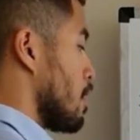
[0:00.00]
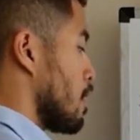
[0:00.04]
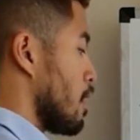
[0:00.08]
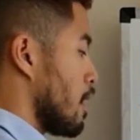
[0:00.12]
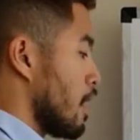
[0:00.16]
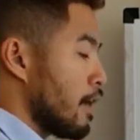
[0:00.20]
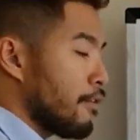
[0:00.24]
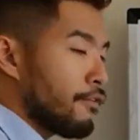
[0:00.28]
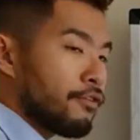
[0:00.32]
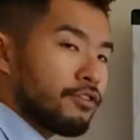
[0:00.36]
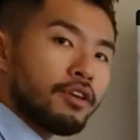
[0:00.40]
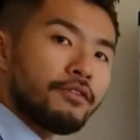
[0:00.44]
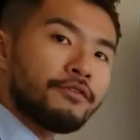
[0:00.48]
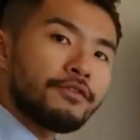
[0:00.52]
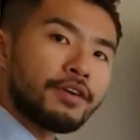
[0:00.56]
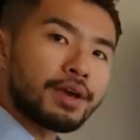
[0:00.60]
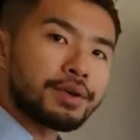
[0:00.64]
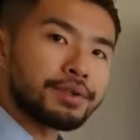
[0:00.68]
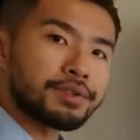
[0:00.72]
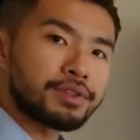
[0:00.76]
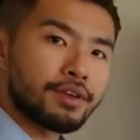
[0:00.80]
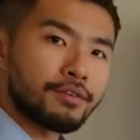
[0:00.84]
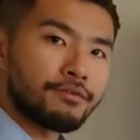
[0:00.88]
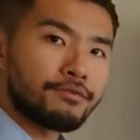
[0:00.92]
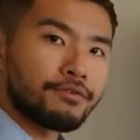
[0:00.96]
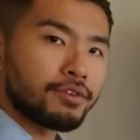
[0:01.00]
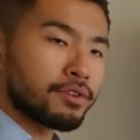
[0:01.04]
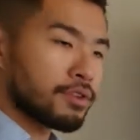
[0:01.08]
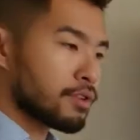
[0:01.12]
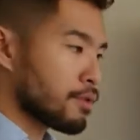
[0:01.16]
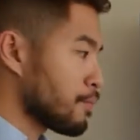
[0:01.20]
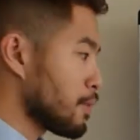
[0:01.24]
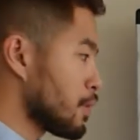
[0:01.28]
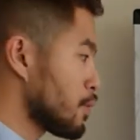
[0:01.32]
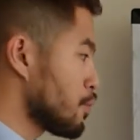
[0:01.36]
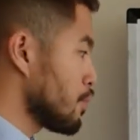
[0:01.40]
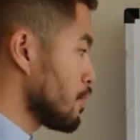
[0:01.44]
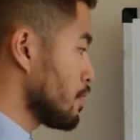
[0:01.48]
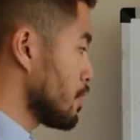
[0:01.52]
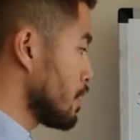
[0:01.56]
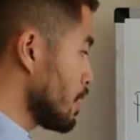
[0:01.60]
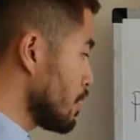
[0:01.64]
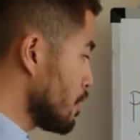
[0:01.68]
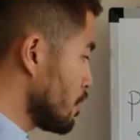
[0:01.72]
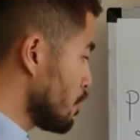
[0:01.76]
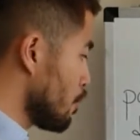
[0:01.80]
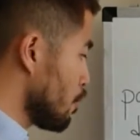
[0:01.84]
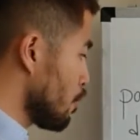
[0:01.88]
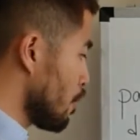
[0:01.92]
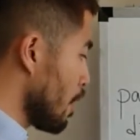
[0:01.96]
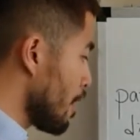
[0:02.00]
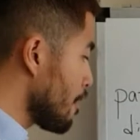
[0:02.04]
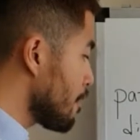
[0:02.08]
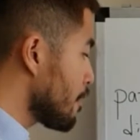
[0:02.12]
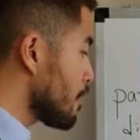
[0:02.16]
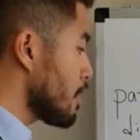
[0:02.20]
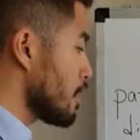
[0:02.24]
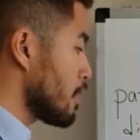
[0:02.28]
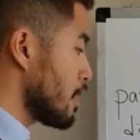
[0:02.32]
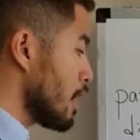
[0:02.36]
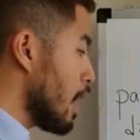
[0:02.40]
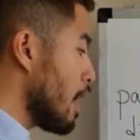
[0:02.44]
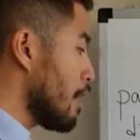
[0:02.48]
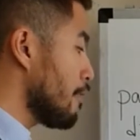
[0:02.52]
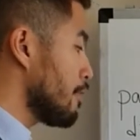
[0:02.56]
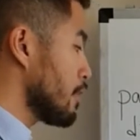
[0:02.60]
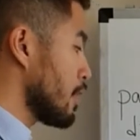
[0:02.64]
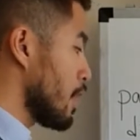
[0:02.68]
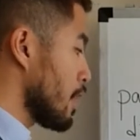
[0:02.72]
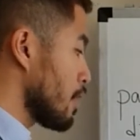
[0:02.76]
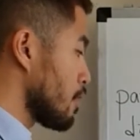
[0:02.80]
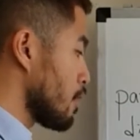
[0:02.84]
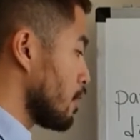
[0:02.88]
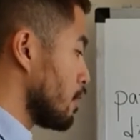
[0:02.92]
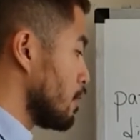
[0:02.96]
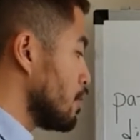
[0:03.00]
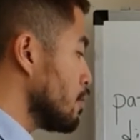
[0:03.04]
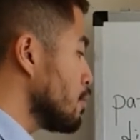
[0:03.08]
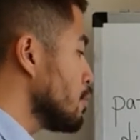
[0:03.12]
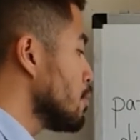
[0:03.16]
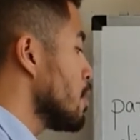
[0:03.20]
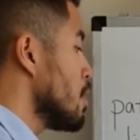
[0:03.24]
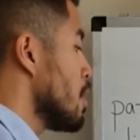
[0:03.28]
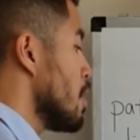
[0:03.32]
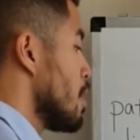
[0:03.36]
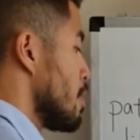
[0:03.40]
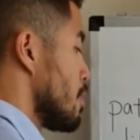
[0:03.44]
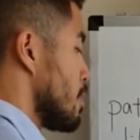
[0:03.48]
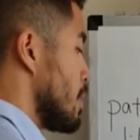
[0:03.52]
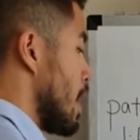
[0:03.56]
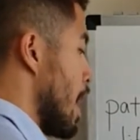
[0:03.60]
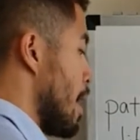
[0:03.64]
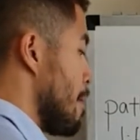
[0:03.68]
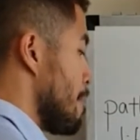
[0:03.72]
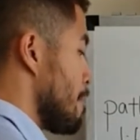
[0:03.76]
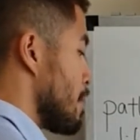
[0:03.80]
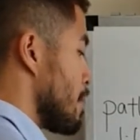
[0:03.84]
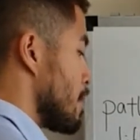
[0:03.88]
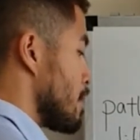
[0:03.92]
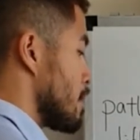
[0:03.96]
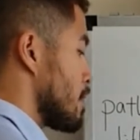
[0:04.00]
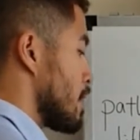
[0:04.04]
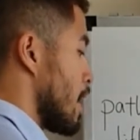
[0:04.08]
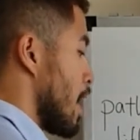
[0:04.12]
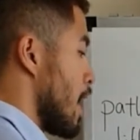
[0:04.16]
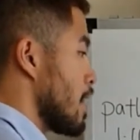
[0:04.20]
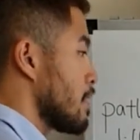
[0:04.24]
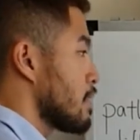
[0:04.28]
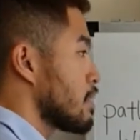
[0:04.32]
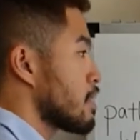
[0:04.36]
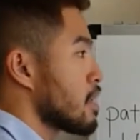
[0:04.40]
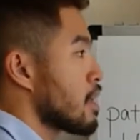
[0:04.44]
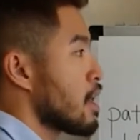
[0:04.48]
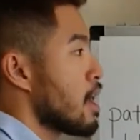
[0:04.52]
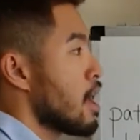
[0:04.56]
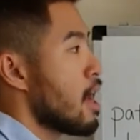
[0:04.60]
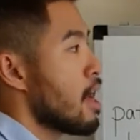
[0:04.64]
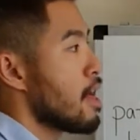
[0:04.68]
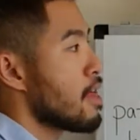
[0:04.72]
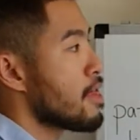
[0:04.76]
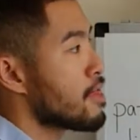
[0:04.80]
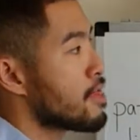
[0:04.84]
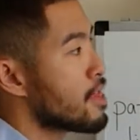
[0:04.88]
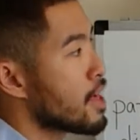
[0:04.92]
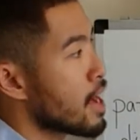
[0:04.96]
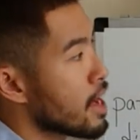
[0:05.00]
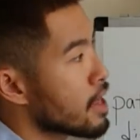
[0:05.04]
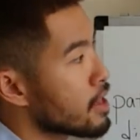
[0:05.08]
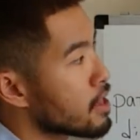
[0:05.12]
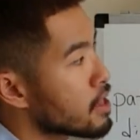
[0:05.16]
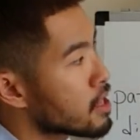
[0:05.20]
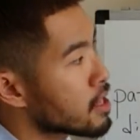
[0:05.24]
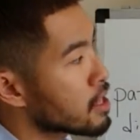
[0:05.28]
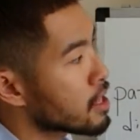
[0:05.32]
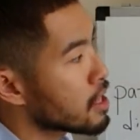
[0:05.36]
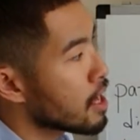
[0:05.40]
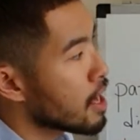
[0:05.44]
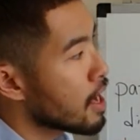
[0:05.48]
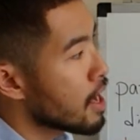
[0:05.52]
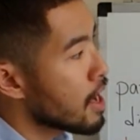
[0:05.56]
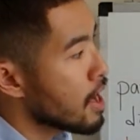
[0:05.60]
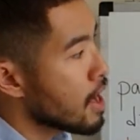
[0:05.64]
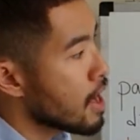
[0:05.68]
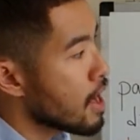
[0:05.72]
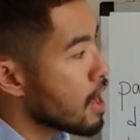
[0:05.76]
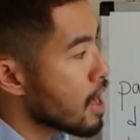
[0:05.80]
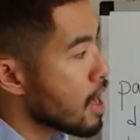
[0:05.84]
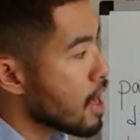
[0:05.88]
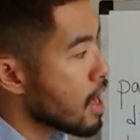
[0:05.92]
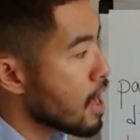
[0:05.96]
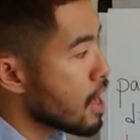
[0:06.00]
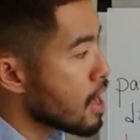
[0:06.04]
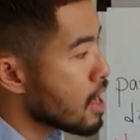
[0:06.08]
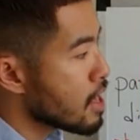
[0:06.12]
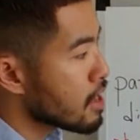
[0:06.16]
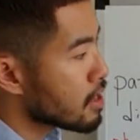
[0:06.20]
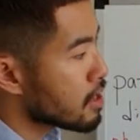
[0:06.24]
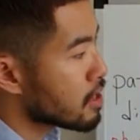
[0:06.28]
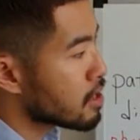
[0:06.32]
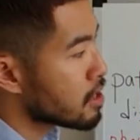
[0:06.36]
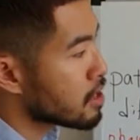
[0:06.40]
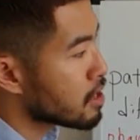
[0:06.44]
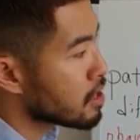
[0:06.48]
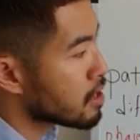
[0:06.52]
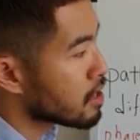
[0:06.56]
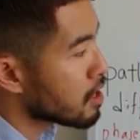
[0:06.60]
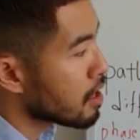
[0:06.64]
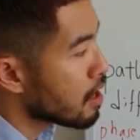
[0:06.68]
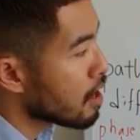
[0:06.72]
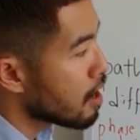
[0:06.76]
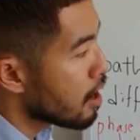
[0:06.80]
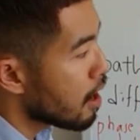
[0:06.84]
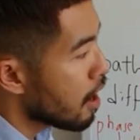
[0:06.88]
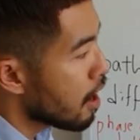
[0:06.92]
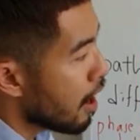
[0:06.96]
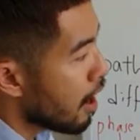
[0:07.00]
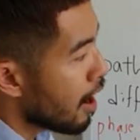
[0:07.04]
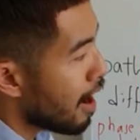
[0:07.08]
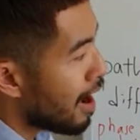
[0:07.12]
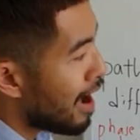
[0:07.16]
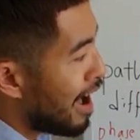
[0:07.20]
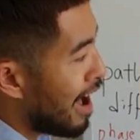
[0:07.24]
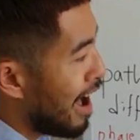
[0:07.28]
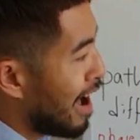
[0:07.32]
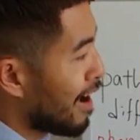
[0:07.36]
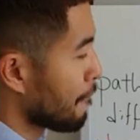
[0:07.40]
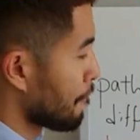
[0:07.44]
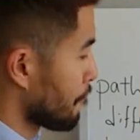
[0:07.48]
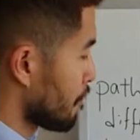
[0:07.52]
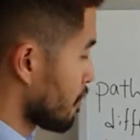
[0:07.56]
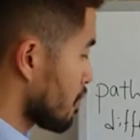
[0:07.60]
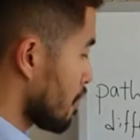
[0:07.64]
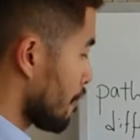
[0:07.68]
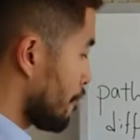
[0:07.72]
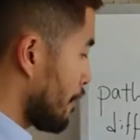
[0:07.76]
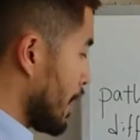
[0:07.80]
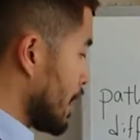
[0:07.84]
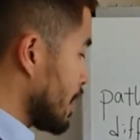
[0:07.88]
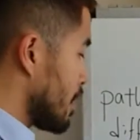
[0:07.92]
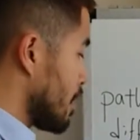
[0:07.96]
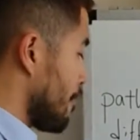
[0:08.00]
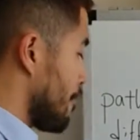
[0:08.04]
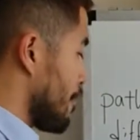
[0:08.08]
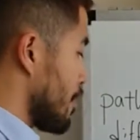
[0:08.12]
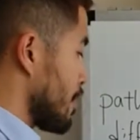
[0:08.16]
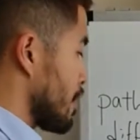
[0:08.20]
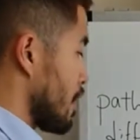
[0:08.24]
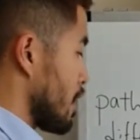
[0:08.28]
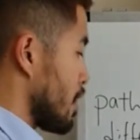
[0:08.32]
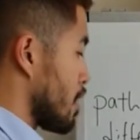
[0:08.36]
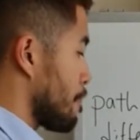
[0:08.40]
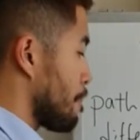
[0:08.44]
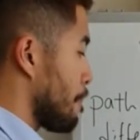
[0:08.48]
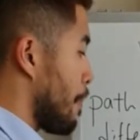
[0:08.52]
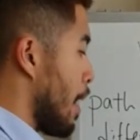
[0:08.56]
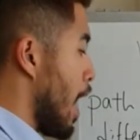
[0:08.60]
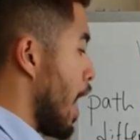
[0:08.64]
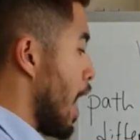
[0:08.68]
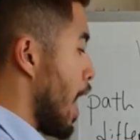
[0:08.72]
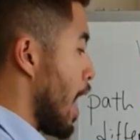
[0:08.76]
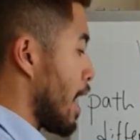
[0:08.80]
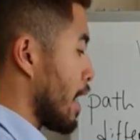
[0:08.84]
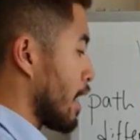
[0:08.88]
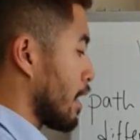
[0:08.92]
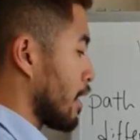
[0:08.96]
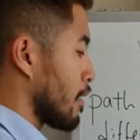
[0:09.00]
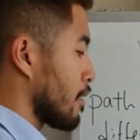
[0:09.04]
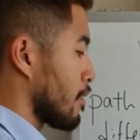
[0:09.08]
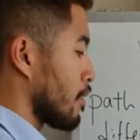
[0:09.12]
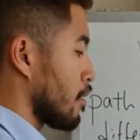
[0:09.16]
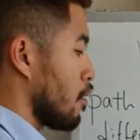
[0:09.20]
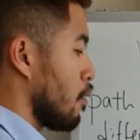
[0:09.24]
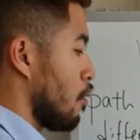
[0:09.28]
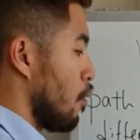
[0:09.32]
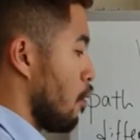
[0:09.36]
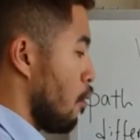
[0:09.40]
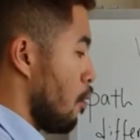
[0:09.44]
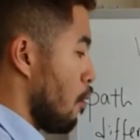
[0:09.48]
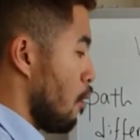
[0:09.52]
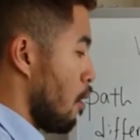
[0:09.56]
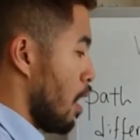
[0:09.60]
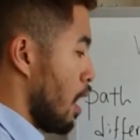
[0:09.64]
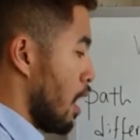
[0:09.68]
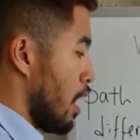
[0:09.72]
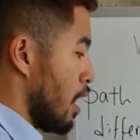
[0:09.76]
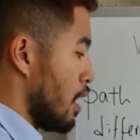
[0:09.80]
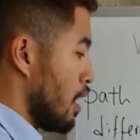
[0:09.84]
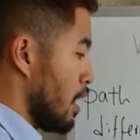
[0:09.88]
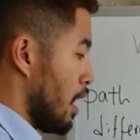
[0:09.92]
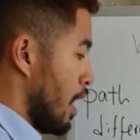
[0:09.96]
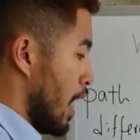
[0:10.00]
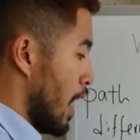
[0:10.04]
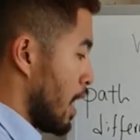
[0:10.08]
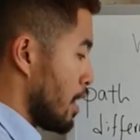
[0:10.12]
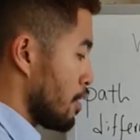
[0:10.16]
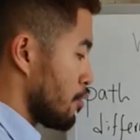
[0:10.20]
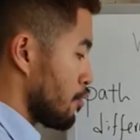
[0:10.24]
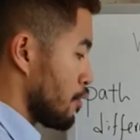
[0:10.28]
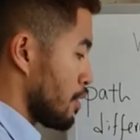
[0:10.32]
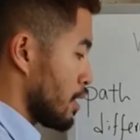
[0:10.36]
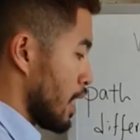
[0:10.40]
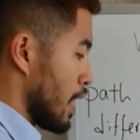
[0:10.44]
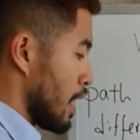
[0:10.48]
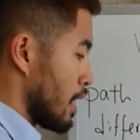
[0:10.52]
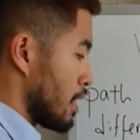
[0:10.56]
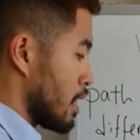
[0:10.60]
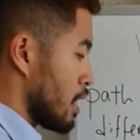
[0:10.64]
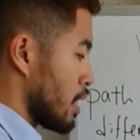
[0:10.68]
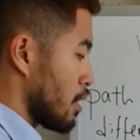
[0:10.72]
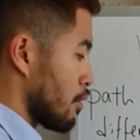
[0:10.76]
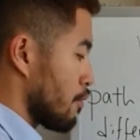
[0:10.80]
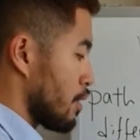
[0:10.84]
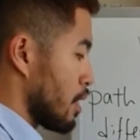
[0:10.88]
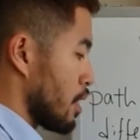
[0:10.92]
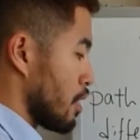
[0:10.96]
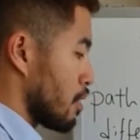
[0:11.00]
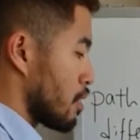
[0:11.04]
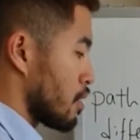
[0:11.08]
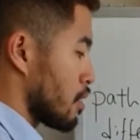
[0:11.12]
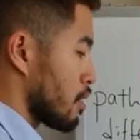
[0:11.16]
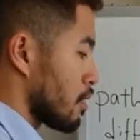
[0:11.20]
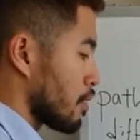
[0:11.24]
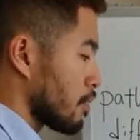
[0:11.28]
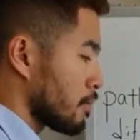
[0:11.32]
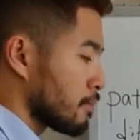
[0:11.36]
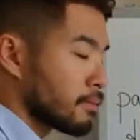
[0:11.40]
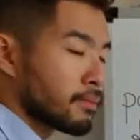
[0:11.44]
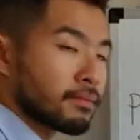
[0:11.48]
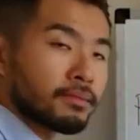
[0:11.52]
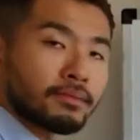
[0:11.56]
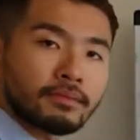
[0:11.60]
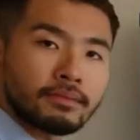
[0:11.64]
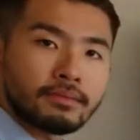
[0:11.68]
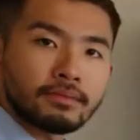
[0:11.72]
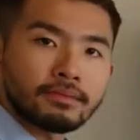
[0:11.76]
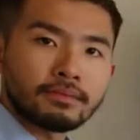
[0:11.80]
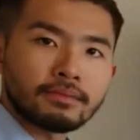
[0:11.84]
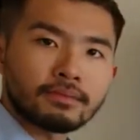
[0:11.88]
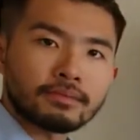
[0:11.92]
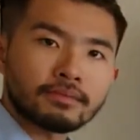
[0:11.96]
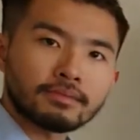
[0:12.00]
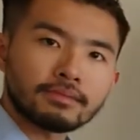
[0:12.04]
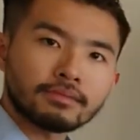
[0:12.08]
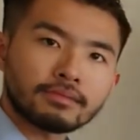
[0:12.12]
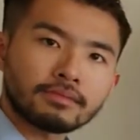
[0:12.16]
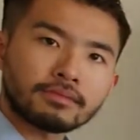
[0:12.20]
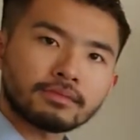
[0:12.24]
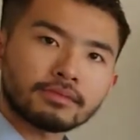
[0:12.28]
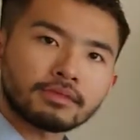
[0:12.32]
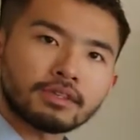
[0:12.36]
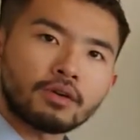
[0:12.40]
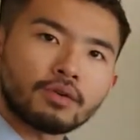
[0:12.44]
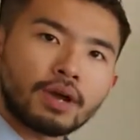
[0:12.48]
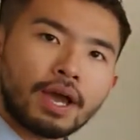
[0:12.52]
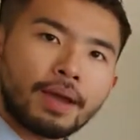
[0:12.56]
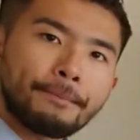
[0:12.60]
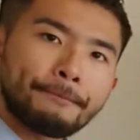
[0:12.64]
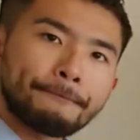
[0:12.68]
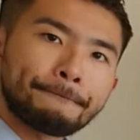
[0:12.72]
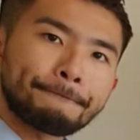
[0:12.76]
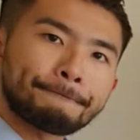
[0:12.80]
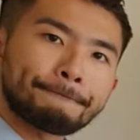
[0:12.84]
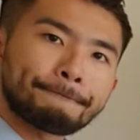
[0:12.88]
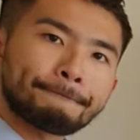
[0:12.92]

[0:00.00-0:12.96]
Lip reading: If the phase difference between these two waves is half cycle, that means that this is, the phase difference is pi, or 180 degrees. Okay?